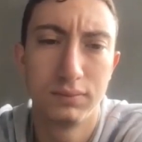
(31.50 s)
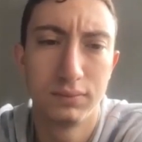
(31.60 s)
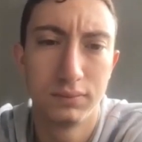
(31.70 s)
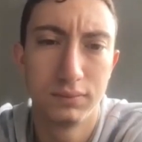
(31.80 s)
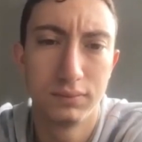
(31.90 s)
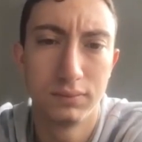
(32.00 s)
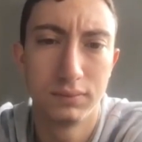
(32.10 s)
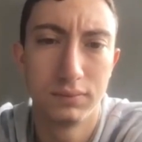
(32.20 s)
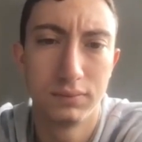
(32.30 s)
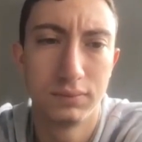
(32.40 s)

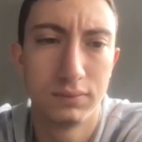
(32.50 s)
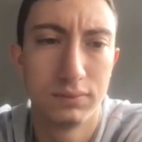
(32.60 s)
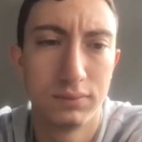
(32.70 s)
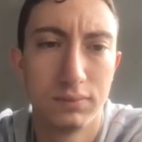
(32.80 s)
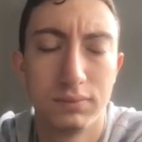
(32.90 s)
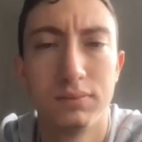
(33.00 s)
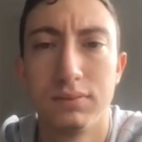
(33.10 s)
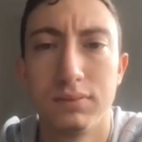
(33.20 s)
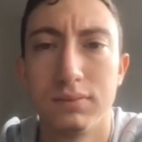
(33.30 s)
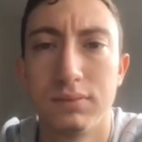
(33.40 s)

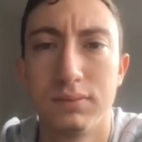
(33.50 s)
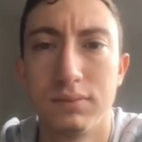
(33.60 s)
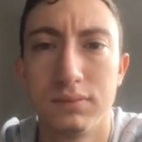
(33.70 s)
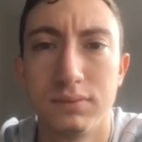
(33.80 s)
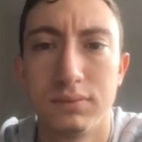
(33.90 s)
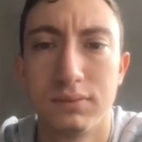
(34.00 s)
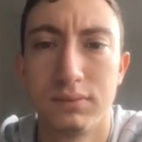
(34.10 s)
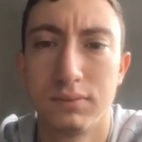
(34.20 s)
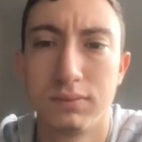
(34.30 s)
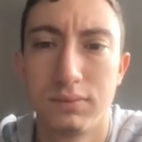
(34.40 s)

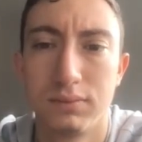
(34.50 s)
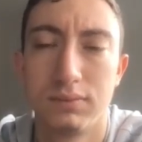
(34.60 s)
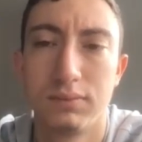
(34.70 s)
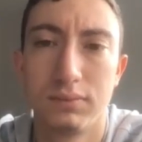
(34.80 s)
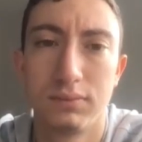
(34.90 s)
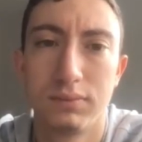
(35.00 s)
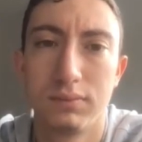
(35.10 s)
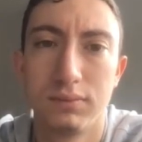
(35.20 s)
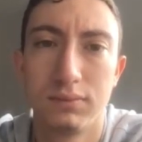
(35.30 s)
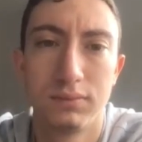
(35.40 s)

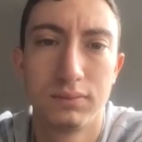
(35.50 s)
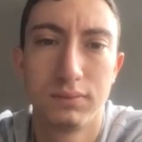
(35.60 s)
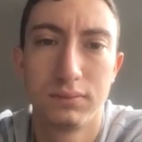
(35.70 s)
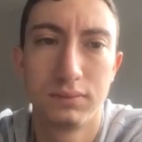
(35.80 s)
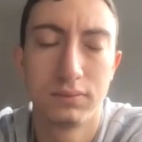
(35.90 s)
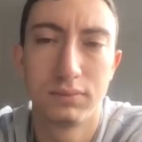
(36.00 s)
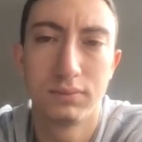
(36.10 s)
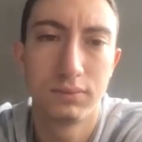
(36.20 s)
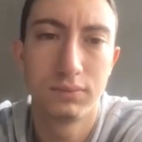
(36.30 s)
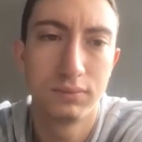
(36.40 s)

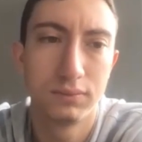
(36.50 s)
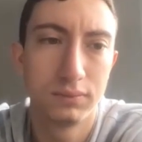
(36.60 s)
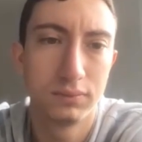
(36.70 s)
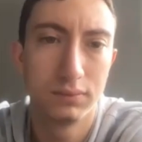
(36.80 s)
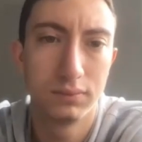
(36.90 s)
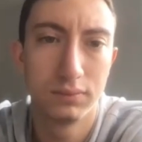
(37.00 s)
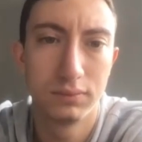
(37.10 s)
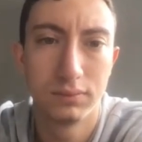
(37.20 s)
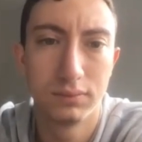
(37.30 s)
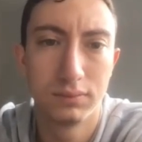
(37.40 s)

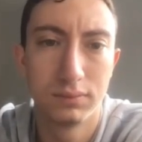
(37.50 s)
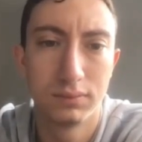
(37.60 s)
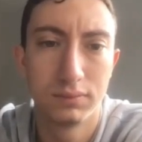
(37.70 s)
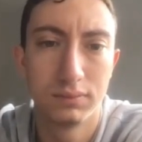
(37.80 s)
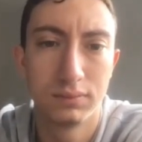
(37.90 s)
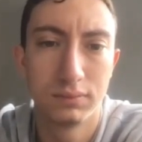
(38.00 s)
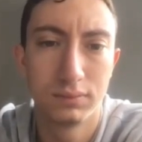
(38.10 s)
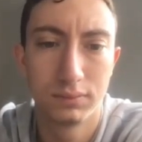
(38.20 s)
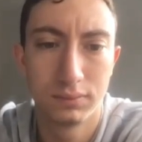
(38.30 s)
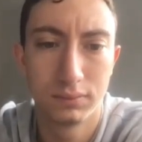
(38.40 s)

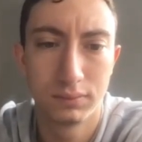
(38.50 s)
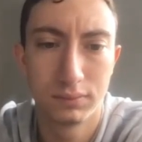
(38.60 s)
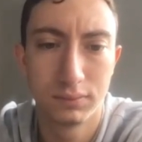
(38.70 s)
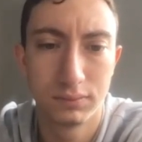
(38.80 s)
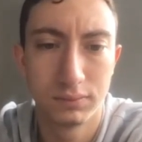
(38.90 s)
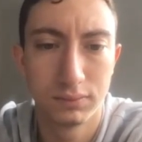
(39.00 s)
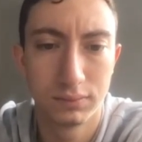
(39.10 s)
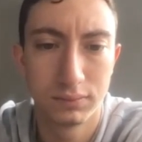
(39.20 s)
[no speech]